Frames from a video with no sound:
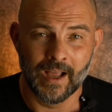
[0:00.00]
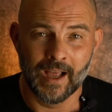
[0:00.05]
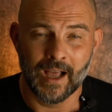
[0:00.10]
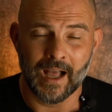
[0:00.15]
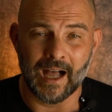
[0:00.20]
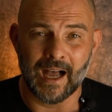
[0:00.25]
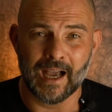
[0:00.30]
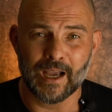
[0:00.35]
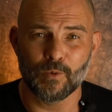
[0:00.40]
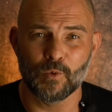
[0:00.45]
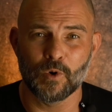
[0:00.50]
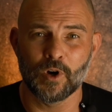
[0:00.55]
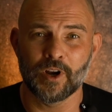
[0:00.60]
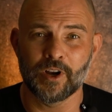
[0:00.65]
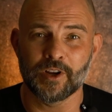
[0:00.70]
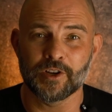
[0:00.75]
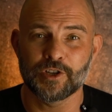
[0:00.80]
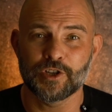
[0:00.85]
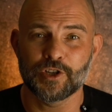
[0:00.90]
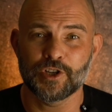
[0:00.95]
I want
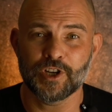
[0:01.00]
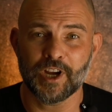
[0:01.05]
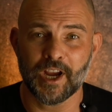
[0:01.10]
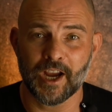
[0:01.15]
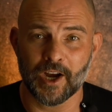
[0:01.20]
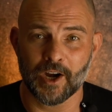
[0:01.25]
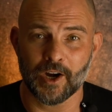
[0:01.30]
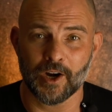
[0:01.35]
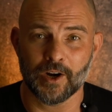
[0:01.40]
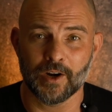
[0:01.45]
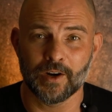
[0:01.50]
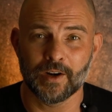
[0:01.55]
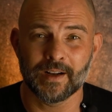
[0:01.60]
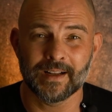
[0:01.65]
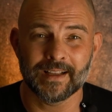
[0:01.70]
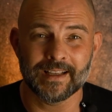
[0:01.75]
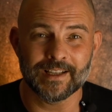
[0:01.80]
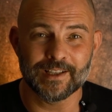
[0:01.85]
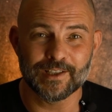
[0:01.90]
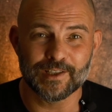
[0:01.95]
to share,
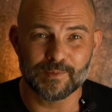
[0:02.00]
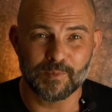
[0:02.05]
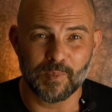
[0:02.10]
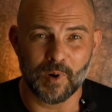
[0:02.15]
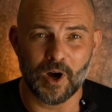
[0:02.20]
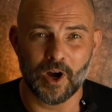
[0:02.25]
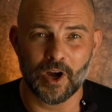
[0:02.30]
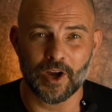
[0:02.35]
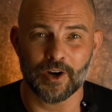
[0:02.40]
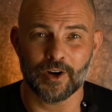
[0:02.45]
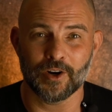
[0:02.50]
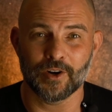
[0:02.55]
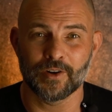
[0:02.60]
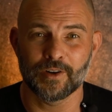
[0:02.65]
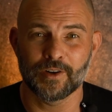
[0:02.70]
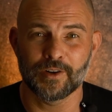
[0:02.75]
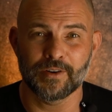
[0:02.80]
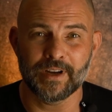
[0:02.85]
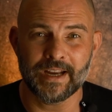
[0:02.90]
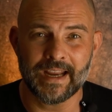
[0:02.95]
inspire,
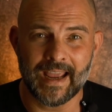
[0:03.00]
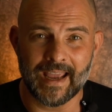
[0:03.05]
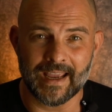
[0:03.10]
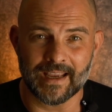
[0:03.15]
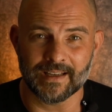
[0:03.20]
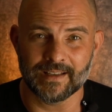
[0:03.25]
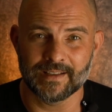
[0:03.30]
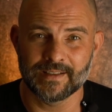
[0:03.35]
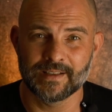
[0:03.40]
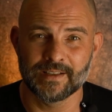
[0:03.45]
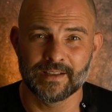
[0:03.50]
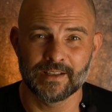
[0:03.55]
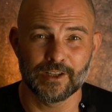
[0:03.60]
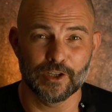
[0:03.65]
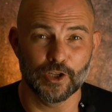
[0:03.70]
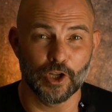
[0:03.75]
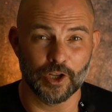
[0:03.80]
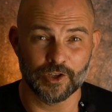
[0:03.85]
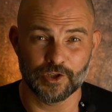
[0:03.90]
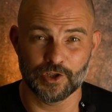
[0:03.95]
create,
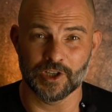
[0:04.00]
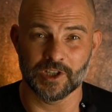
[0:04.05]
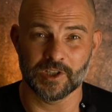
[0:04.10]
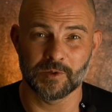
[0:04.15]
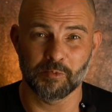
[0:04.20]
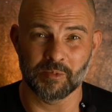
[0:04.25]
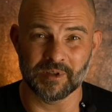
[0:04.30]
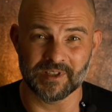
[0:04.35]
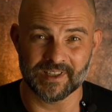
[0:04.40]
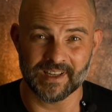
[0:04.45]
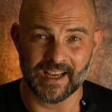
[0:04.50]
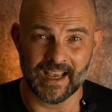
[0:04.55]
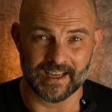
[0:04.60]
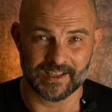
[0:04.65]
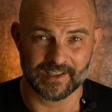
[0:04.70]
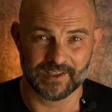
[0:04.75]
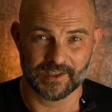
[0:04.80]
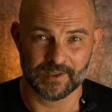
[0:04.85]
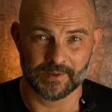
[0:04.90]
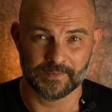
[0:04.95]
not just
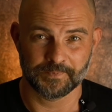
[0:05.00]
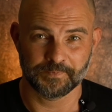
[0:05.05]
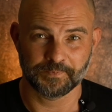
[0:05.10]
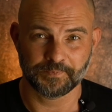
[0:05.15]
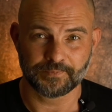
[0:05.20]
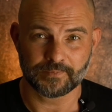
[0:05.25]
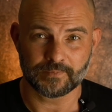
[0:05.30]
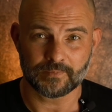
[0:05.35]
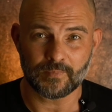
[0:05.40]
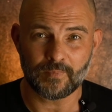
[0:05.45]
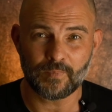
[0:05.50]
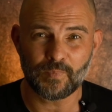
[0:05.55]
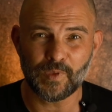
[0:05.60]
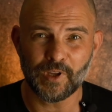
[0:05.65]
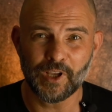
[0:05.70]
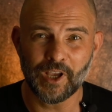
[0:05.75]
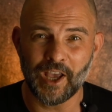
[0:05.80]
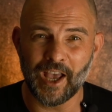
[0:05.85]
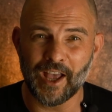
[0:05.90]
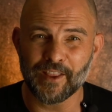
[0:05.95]
possess."
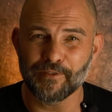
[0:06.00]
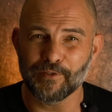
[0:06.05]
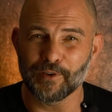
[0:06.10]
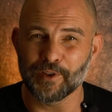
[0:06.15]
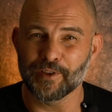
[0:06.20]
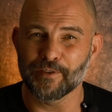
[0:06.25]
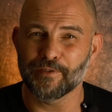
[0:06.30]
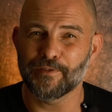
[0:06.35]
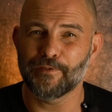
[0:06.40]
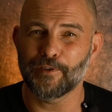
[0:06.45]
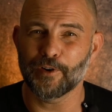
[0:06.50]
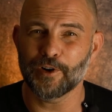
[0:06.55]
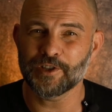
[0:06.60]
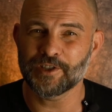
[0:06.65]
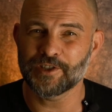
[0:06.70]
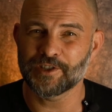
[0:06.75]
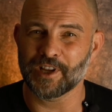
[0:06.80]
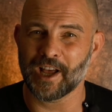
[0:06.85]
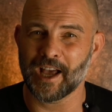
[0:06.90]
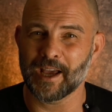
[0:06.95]
And for the
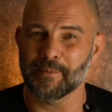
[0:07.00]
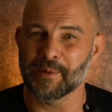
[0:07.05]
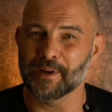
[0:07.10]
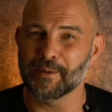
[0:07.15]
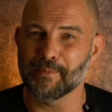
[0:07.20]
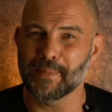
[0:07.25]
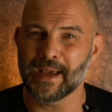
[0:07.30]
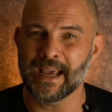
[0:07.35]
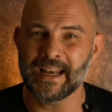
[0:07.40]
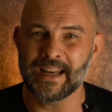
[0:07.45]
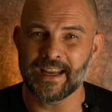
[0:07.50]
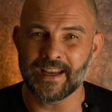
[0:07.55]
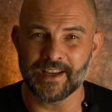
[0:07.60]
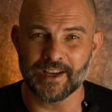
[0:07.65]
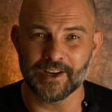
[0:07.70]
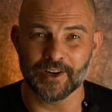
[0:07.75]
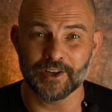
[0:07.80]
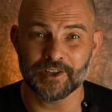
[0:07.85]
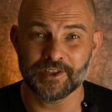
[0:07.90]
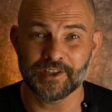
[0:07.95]
first time in many
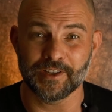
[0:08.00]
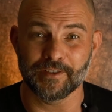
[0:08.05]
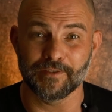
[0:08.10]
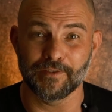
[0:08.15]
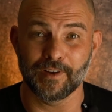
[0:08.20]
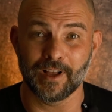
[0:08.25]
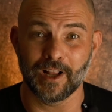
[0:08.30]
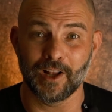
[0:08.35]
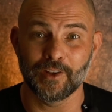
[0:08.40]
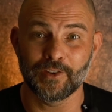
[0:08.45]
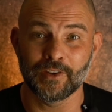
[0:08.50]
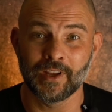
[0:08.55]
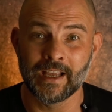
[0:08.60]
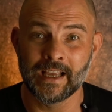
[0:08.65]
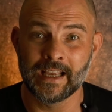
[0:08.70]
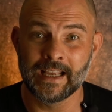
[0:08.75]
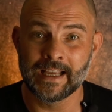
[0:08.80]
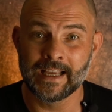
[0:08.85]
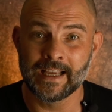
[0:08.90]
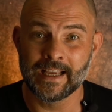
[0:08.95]
years, he felt
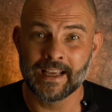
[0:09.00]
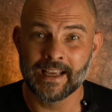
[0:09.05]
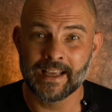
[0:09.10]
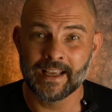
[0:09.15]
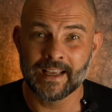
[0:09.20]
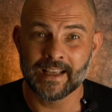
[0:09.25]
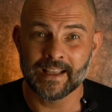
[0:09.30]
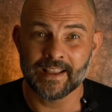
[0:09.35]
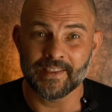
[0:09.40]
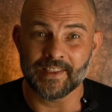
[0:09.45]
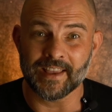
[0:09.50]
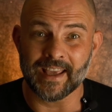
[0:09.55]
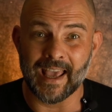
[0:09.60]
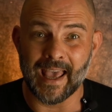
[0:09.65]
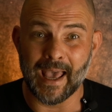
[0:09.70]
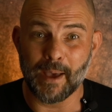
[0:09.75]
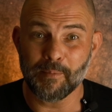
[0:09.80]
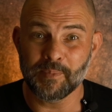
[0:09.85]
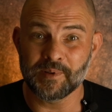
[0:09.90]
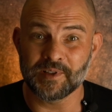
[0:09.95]
the
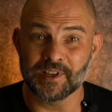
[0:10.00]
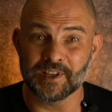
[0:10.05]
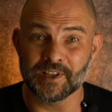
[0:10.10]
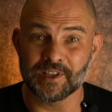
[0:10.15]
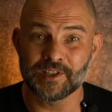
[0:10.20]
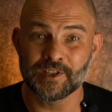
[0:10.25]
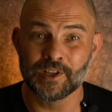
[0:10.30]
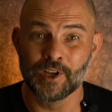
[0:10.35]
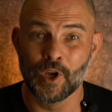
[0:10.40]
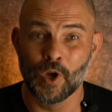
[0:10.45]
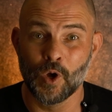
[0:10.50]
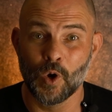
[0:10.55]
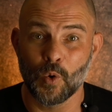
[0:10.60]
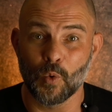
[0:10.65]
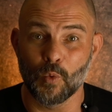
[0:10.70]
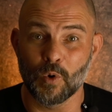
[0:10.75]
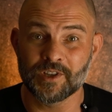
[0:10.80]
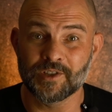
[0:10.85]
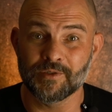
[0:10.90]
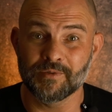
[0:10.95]
emptiness
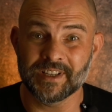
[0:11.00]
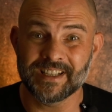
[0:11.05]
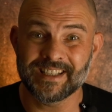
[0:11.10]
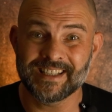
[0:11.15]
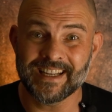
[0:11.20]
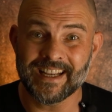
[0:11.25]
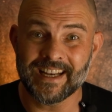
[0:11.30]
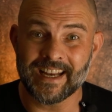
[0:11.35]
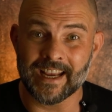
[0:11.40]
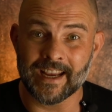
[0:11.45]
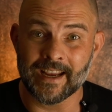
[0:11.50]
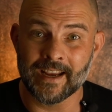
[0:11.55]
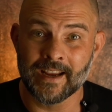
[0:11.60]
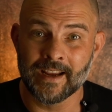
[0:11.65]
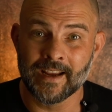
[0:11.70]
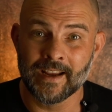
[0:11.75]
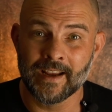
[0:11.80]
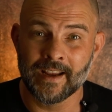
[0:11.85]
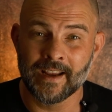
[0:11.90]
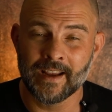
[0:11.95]
was receding
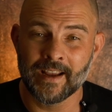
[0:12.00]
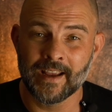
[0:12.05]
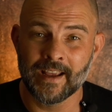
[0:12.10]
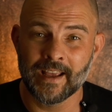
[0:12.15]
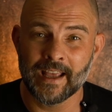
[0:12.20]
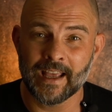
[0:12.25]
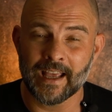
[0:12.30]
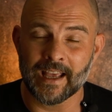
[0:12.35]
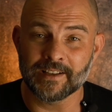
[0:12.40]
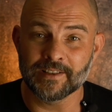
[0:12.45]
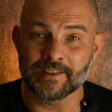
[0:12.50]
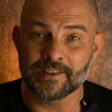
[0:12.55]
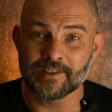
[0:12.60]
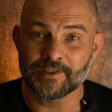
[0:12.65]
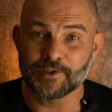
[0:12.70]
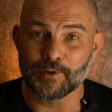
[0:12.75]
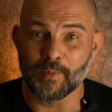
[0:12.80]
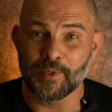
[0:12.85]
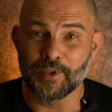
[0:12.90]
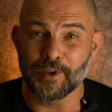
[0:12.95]
and
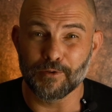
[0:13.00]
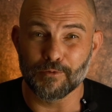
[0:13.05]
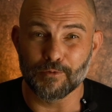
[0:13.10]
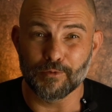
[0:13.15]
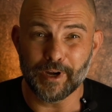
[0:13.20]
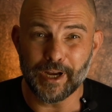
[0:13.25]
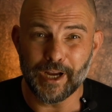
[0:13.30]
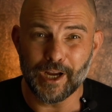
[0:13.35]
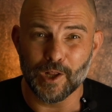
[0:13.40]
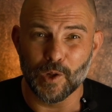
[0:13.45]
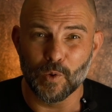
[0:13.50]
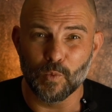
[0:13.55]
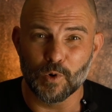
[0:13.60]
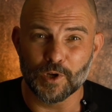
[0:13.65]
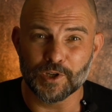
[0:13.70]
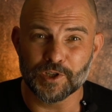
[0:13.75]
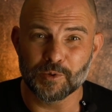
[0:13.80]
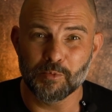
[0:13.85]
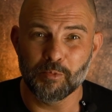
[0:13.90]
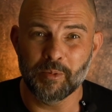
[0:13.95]
something real
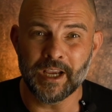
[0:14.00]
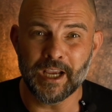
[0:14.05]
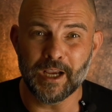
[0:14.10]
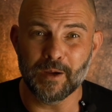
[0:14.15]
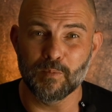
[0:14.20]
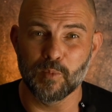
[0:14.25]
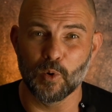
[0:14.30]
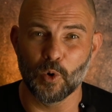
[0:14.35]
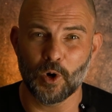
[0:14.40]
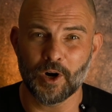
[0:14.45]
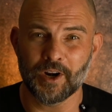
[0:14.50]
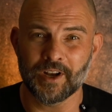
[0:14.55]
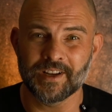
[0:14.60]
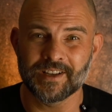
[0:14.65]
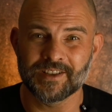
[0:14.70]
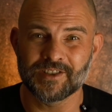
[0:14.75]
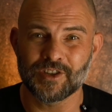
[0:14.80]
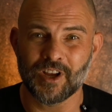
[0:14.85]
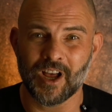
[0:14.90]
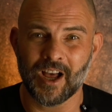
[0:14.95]
was being born
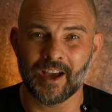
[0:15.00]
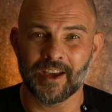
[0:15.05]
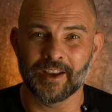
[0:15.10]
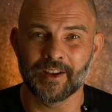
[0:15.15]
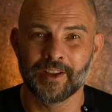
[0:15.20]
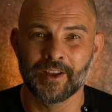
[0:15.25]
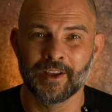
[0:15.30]
inside.